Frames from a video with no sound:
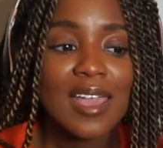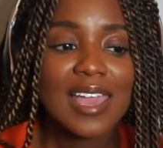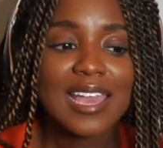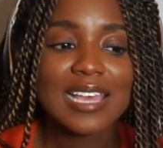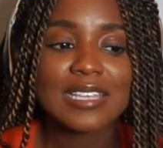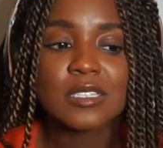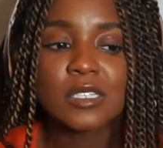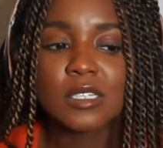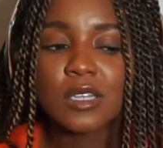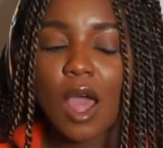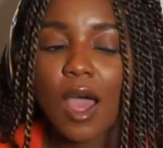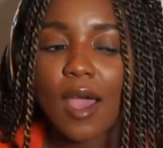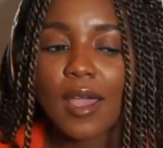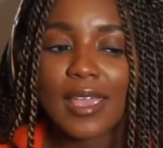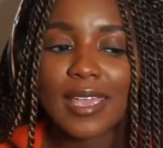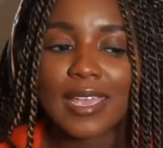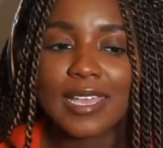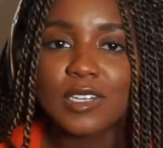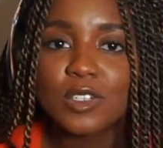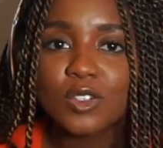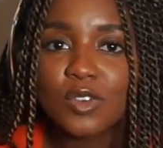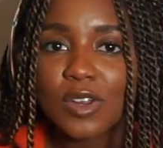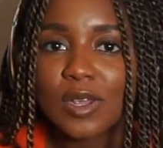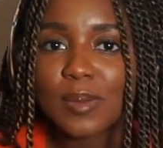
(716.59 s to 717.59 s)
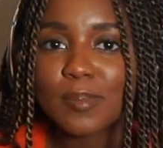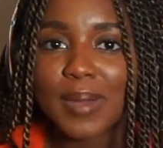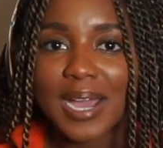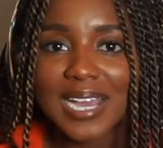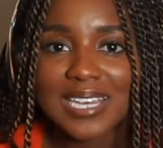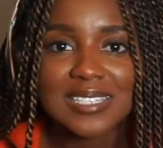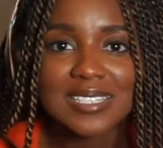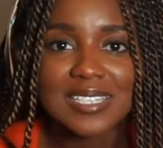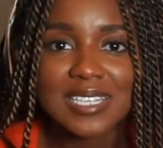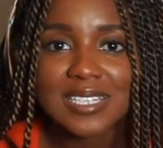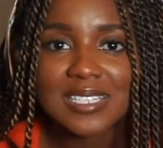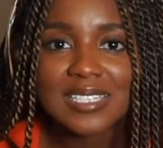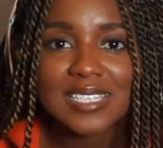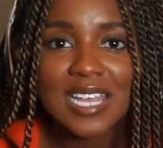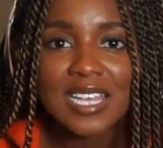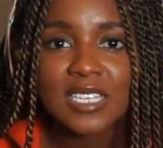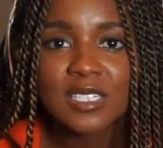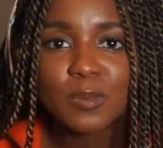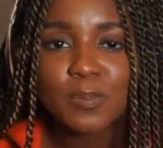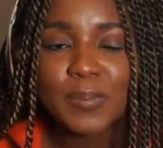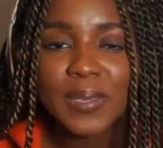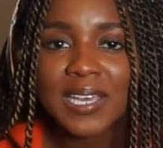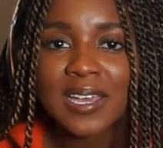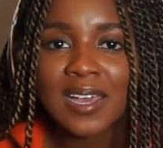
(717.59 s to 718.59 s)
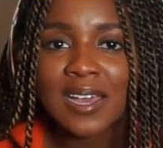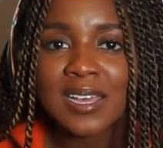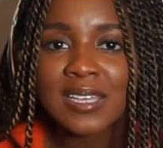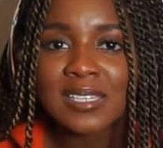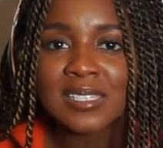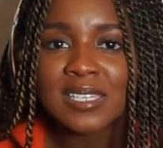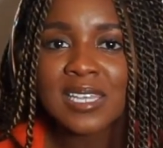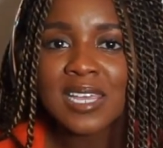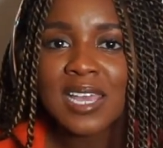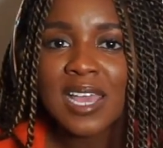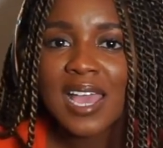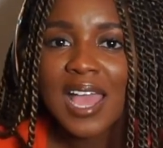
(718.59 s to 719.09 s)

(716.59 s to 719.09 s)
is not hindering my success, because